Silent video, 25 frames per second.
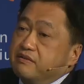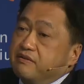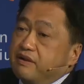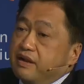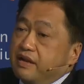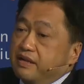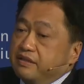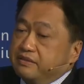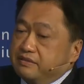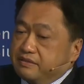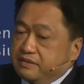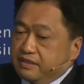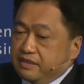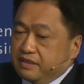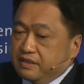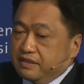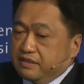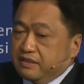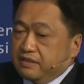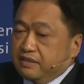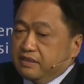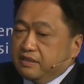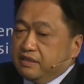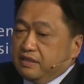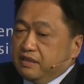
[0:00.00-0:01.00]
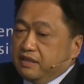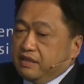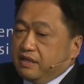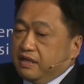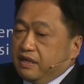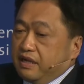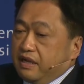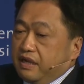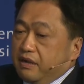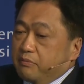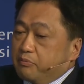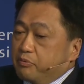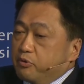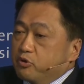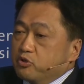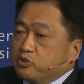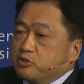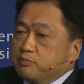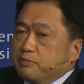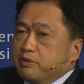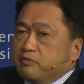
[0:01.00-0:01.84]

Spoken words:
right approach.